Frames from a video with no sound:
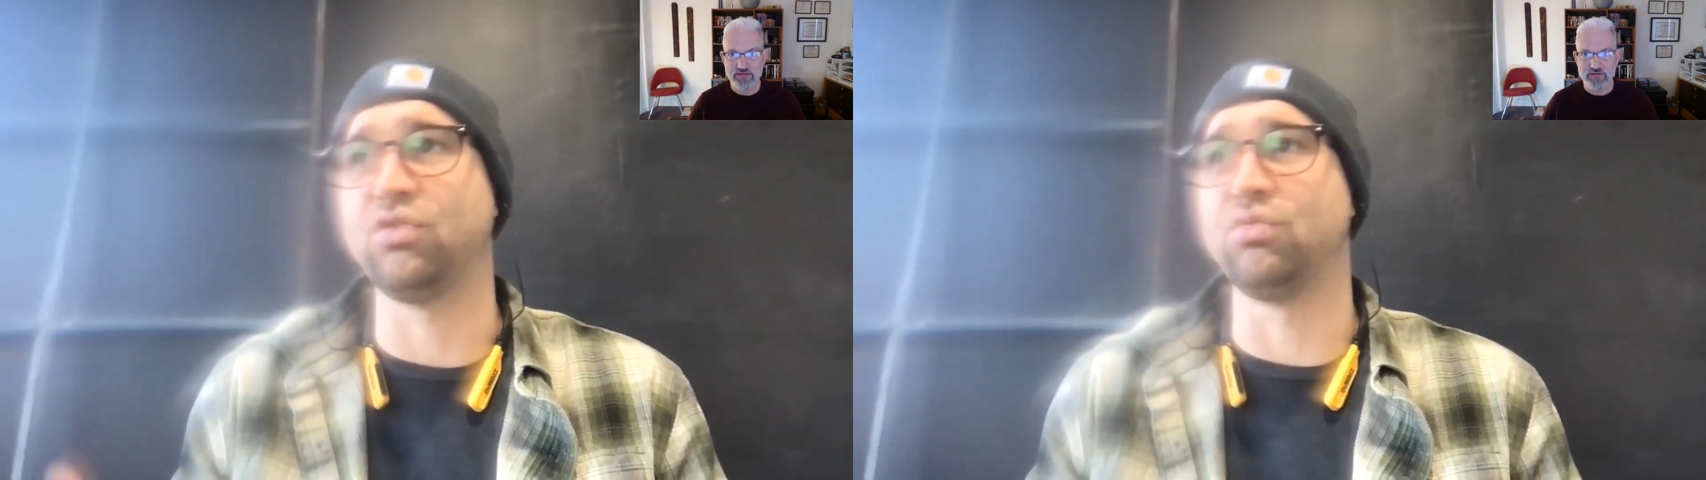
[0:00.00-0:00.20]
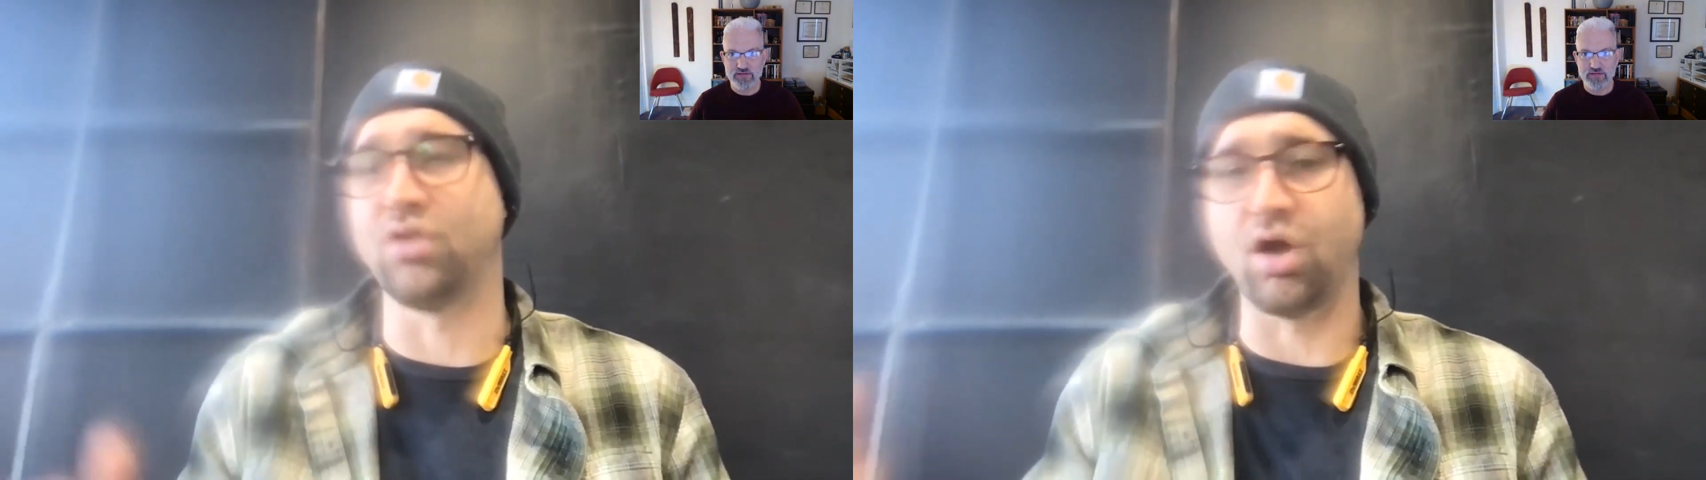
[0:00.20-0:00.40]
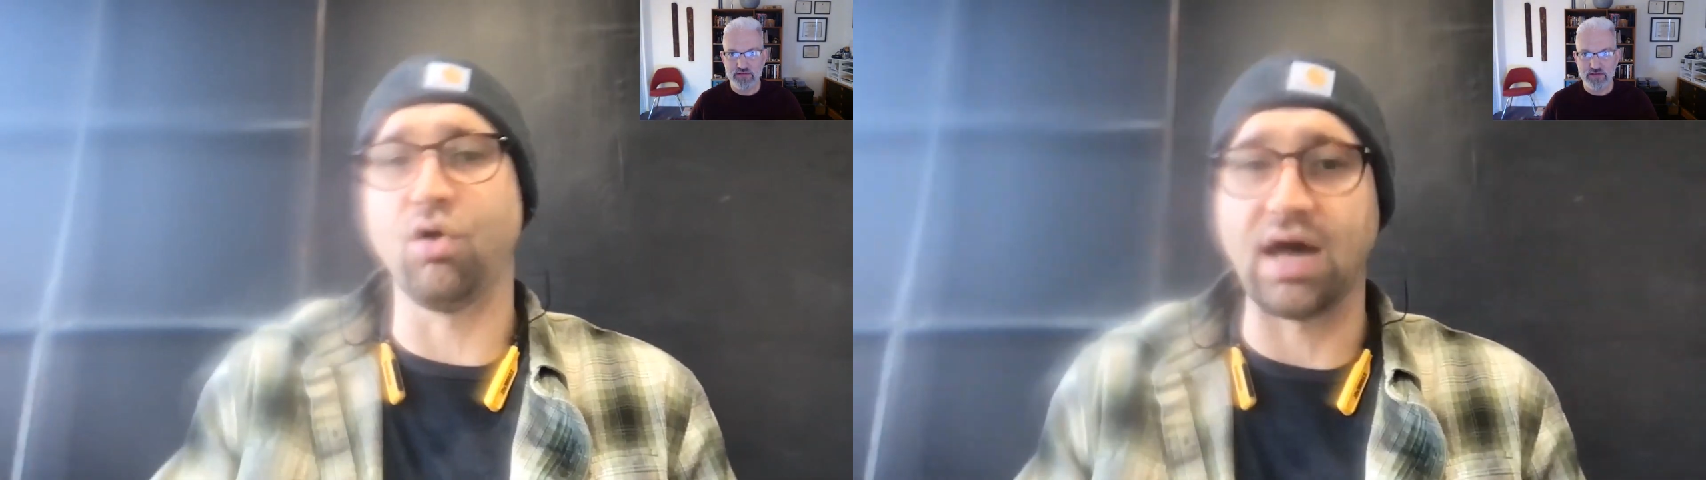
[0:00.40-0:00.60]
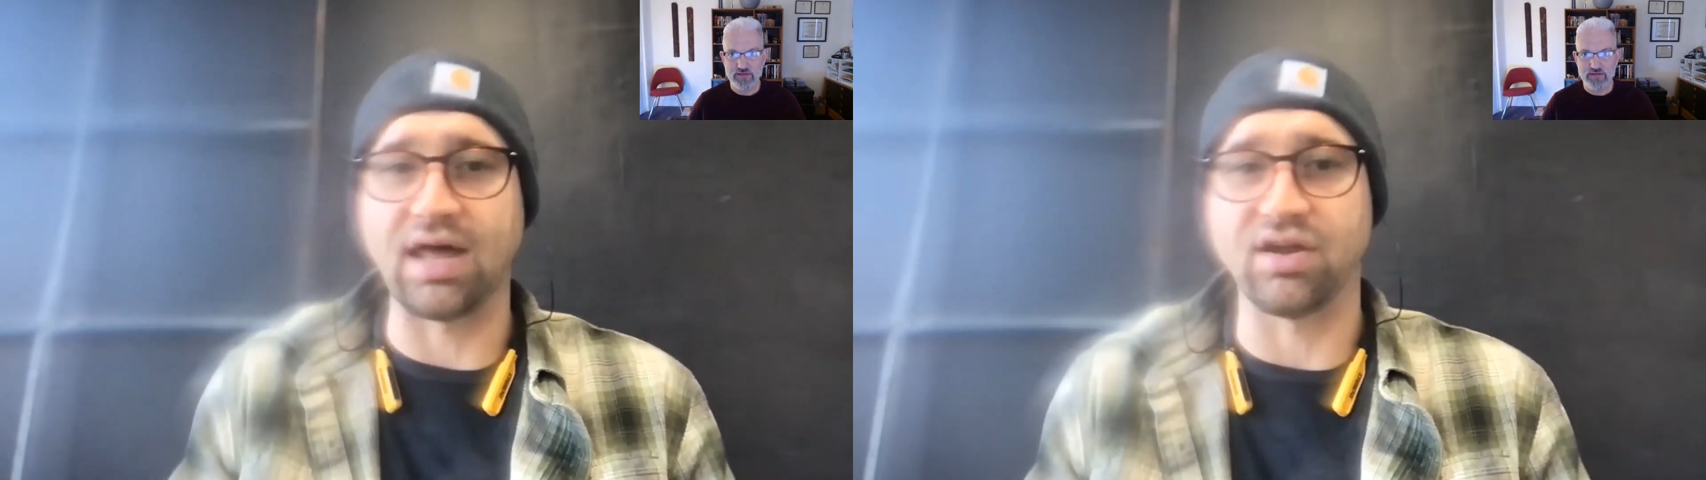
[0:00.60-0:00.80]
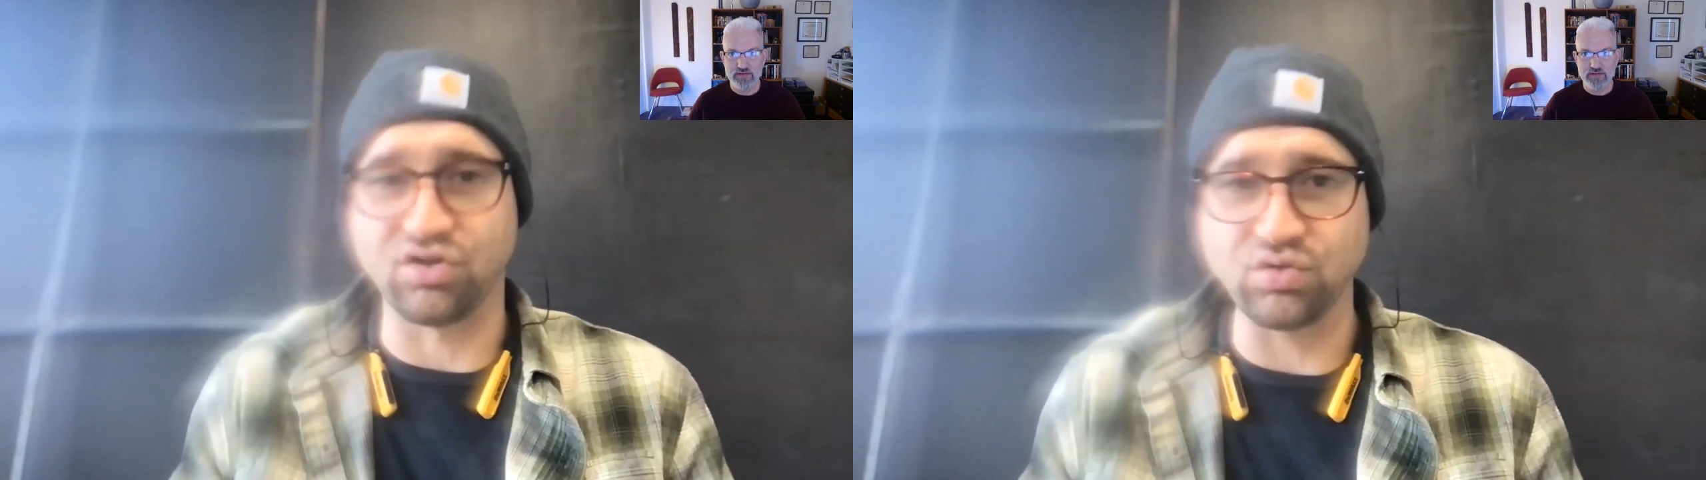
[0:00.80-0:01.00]
you know
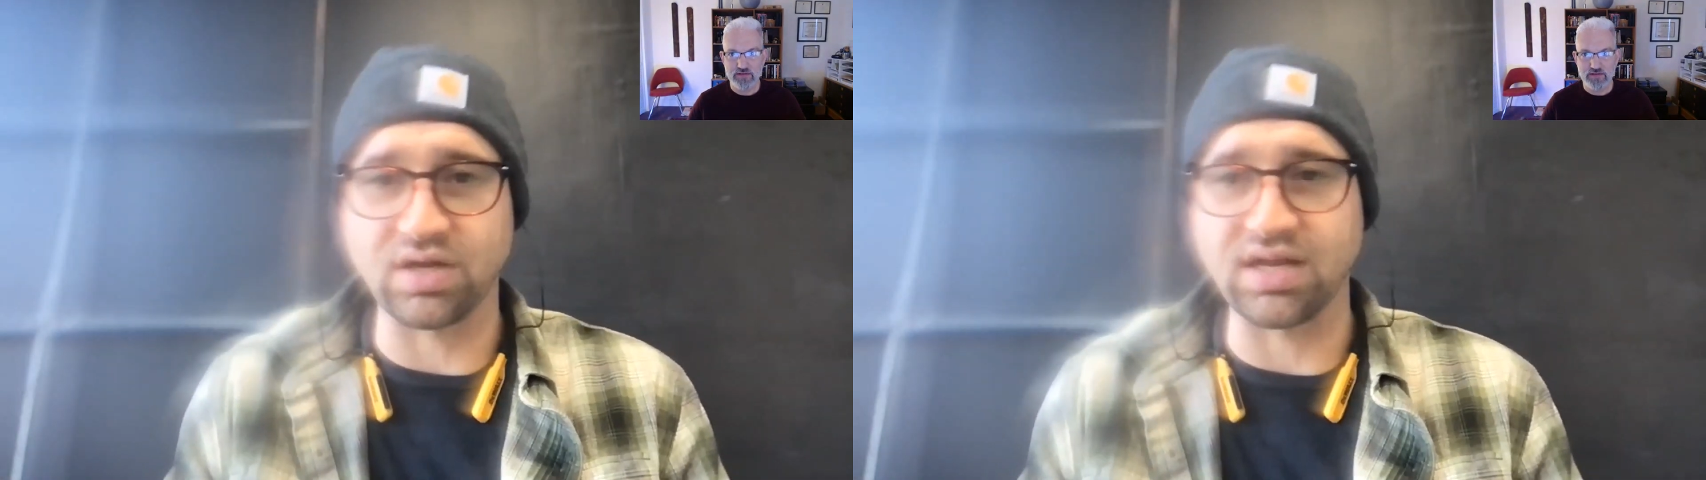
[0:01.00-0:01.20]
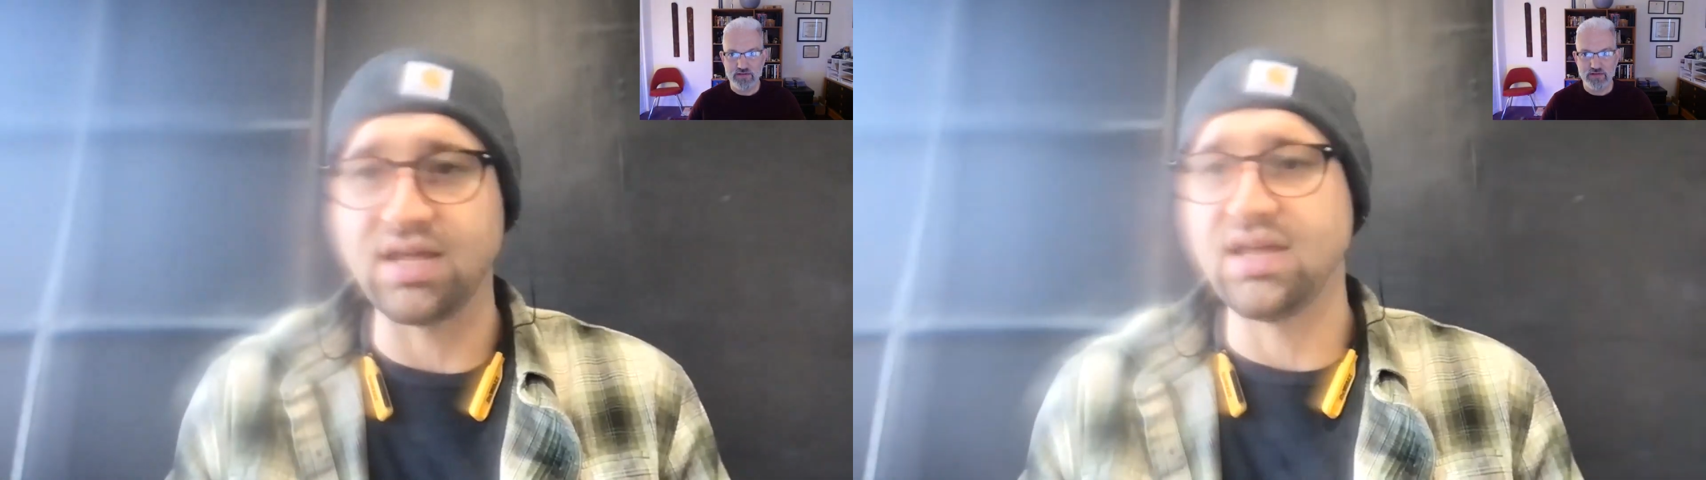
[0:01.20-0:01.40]
how to do it.